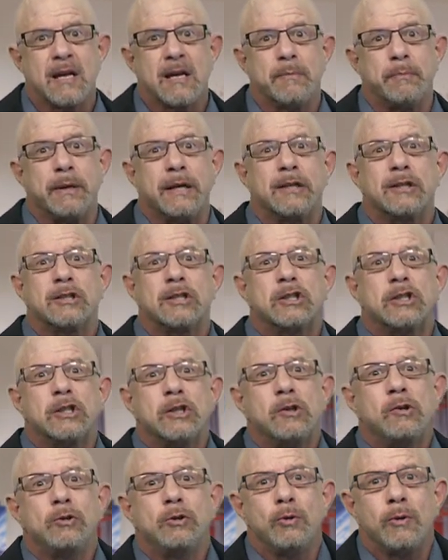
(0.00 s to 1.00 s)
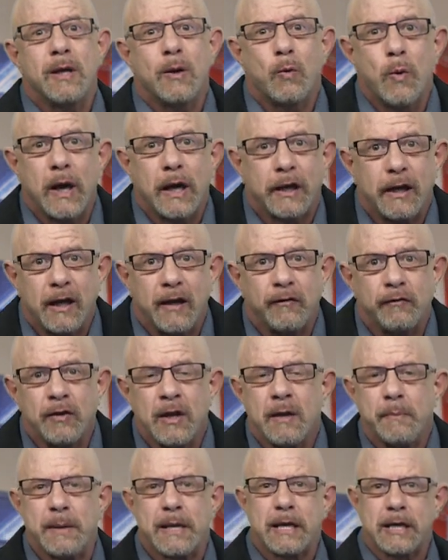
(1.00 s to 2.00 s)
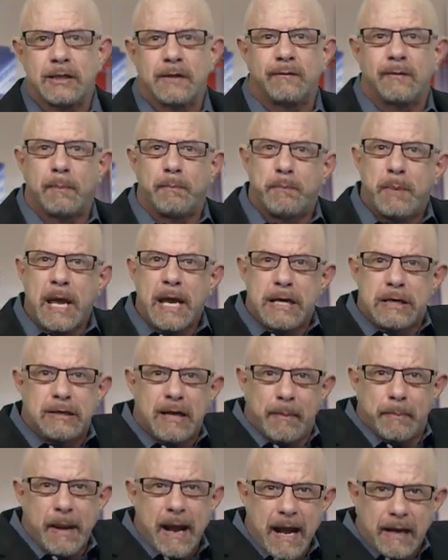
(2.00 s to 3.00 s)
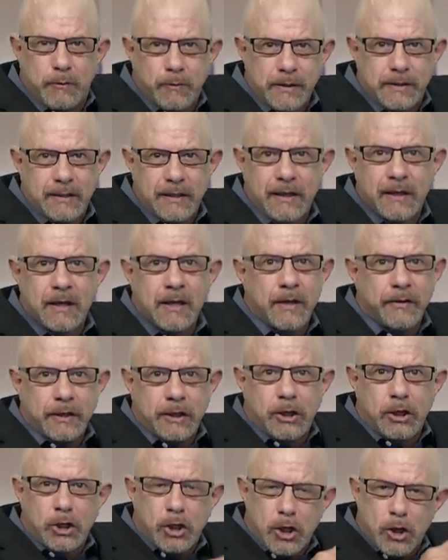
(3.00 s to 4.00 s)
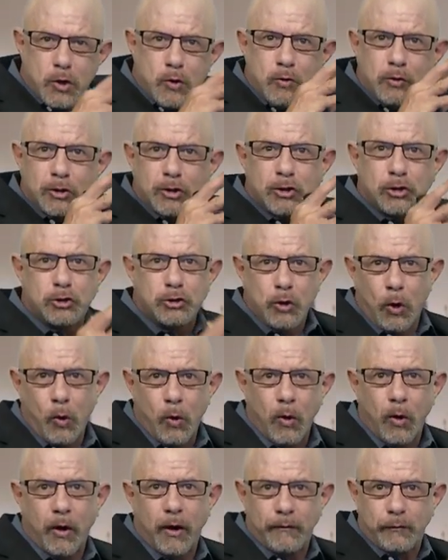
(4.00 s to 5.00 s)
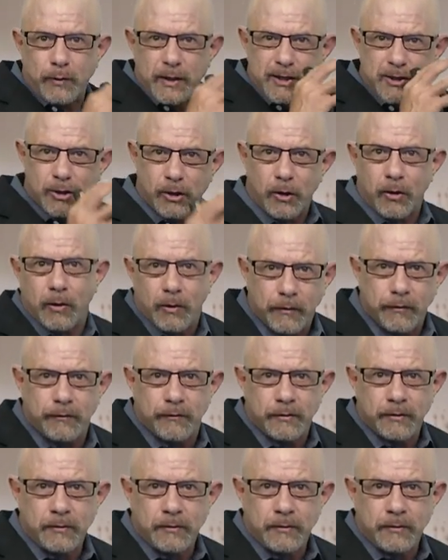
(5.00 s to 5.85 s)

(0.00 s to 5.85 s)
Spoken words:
but it's still doing well enough because of the pent-up equity, the huge store of reserve